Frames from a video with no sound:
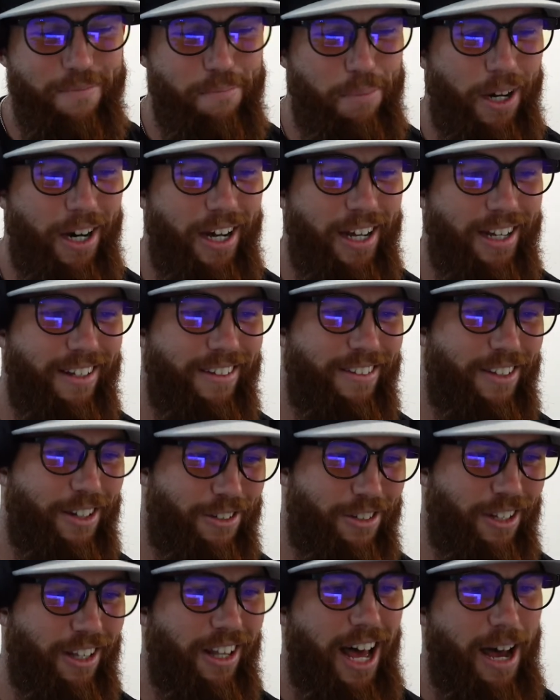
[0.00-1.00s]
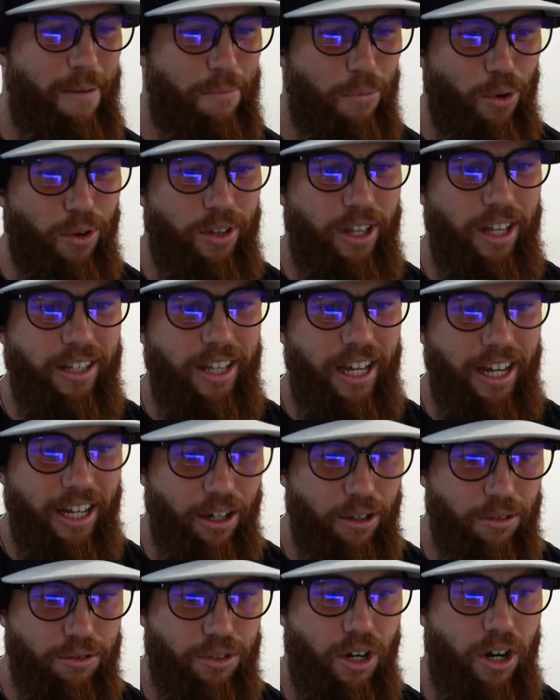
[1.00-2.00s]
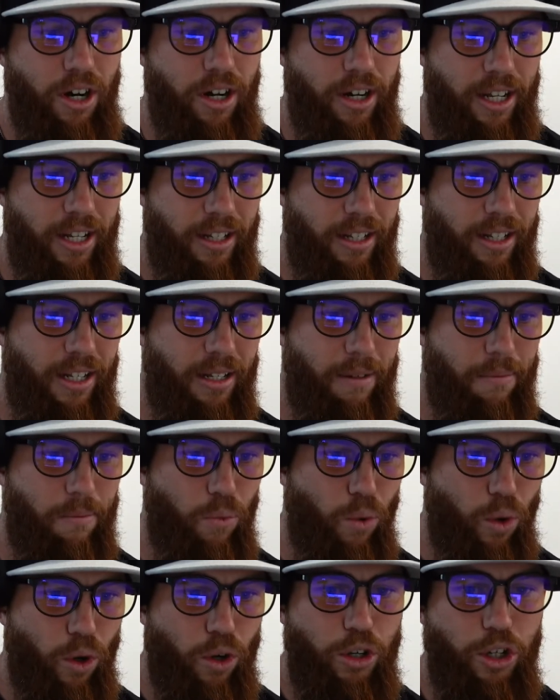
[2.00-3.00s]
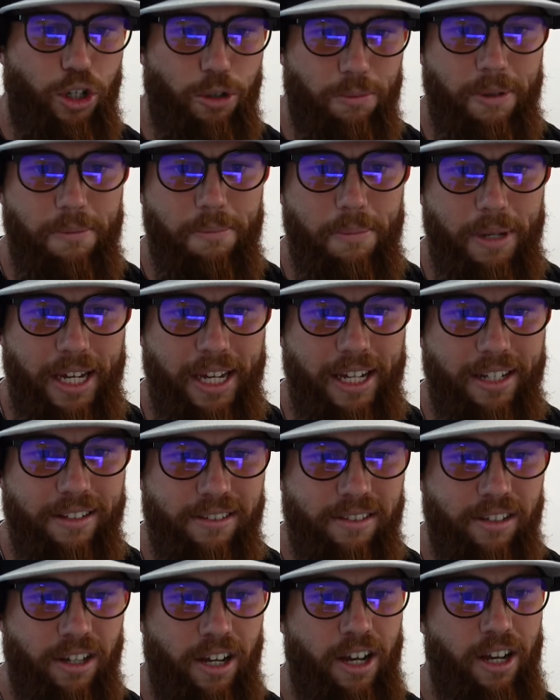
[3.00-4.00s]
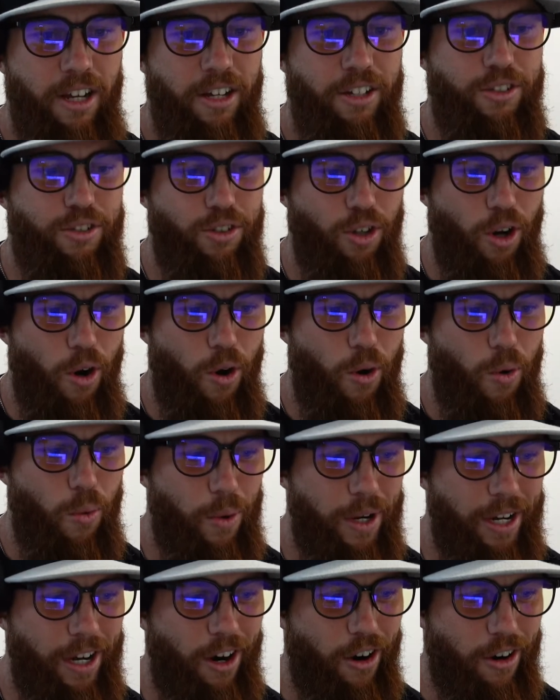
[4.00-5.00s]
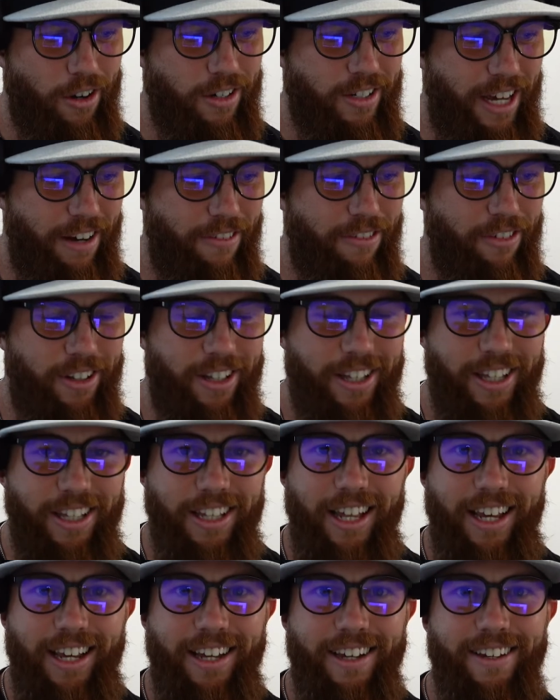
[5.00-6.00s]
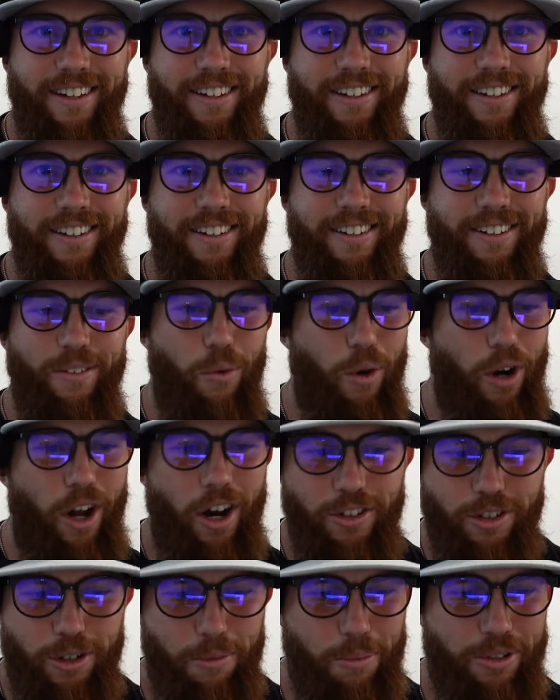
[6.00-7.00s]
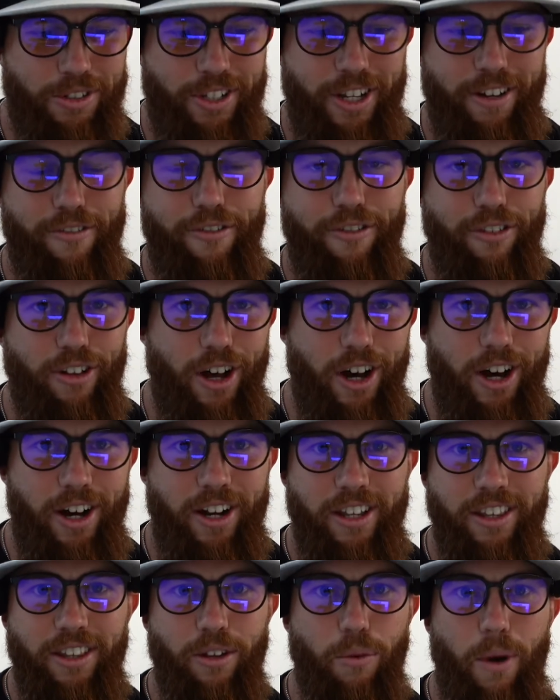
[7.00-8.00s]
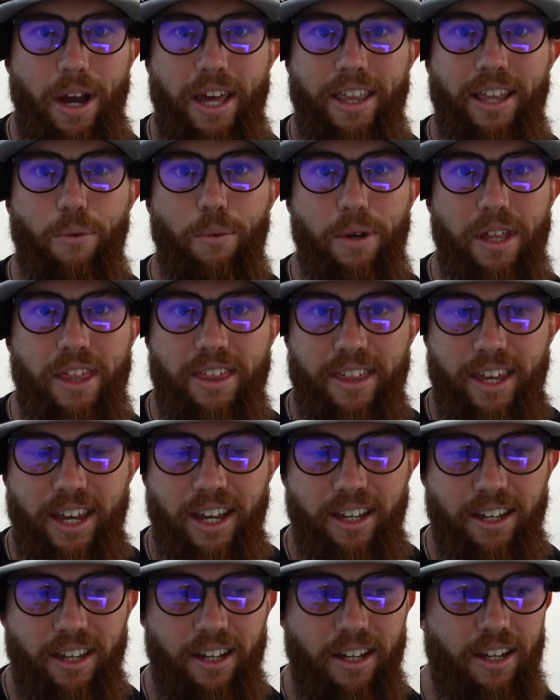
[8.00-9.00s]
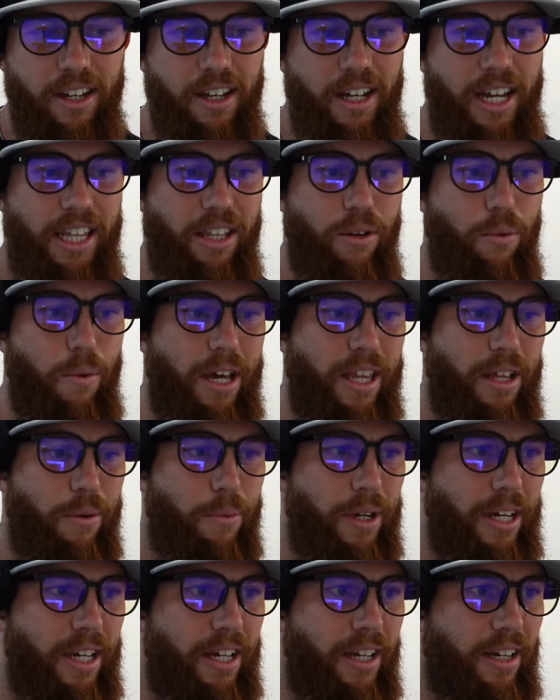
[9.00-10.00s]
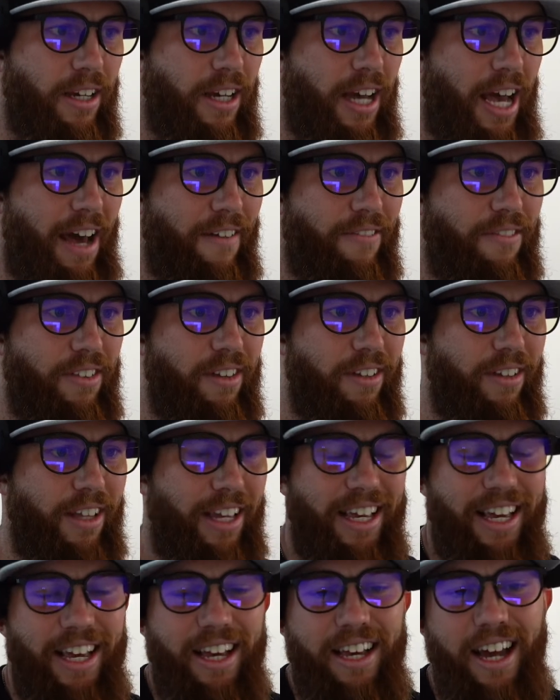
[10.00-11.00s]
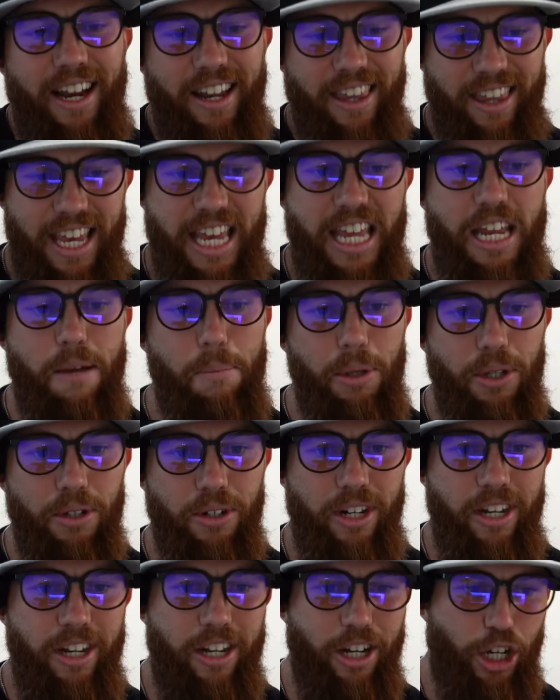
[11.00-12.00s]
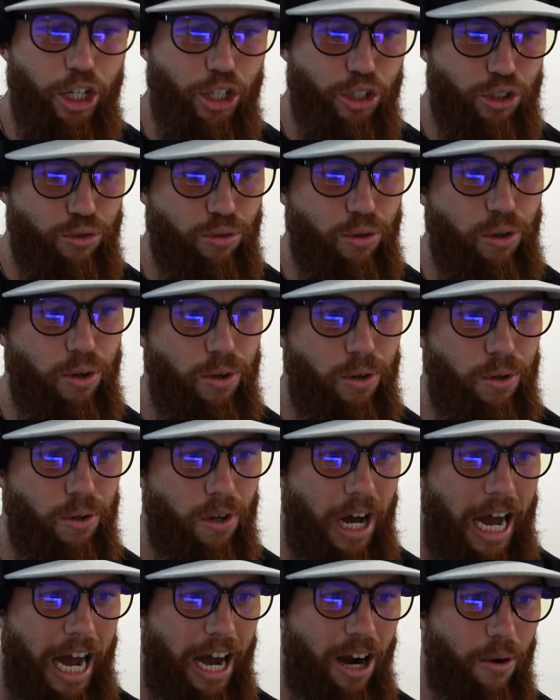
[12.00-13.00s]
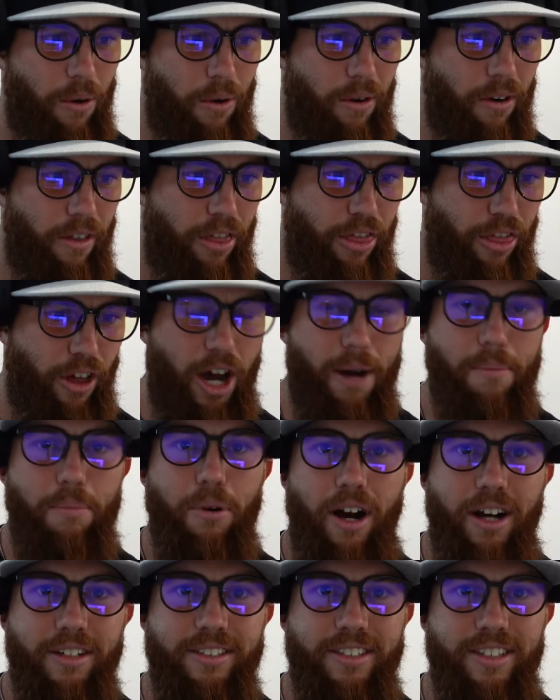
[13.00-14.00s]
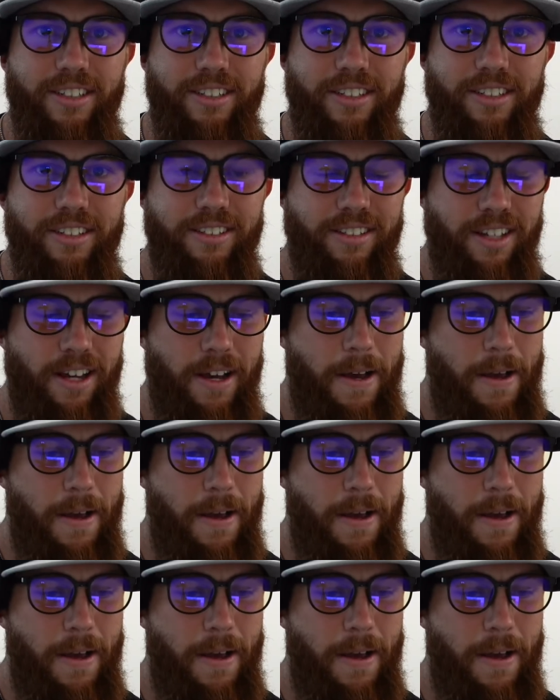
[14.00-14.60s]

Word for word: but there's a lot more that that goes on and and we're human beings, so we are definitely like 100% flawed in the way that we think and the way that we have the, like kind of the inability to control our thought processes